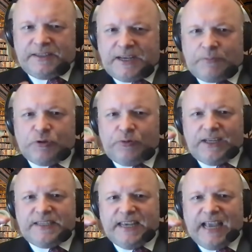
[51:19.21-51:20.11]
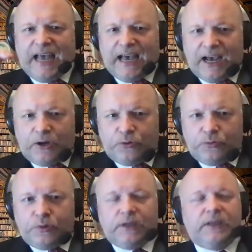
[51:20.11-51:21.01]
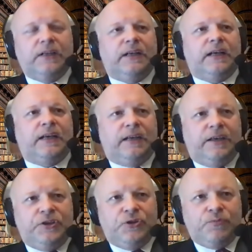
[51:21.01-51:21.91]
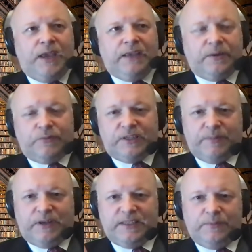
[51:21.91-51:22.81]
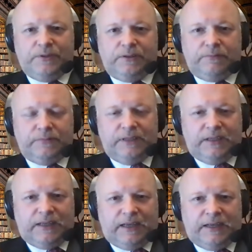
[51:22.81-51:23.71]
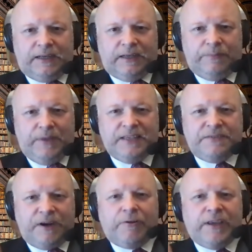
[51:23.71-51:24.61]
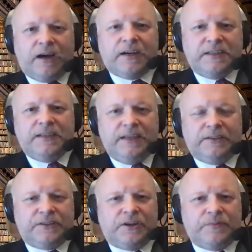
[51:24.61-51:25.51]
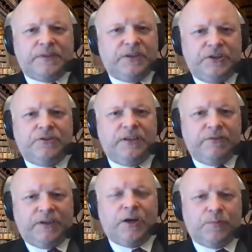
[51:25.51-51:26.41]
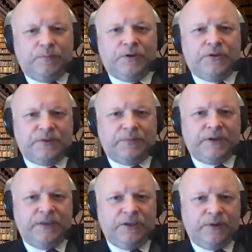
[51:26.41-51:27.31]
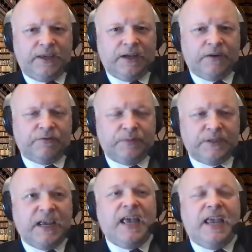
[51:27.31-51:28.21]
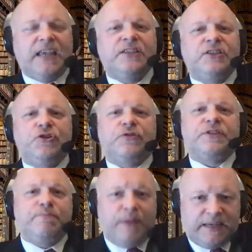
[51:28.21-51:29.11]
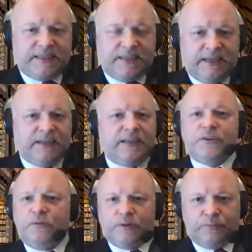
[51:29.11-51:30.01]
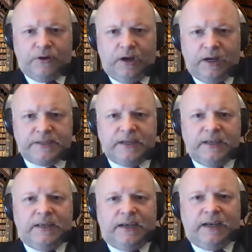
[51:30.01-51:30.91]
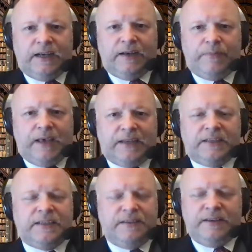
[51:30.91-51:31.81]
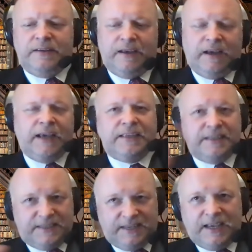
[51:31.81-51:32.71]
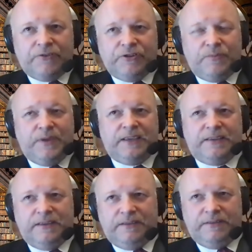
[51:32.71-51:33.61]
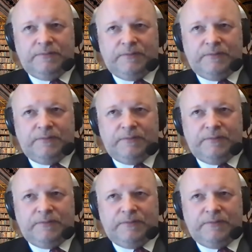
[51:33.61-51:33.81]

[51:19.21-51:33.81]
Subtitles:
conceptualizing how you make them responsible is very hard in legal terms. The duty of care proposal by the UK government is just messy and it's overbroad. I can see how you make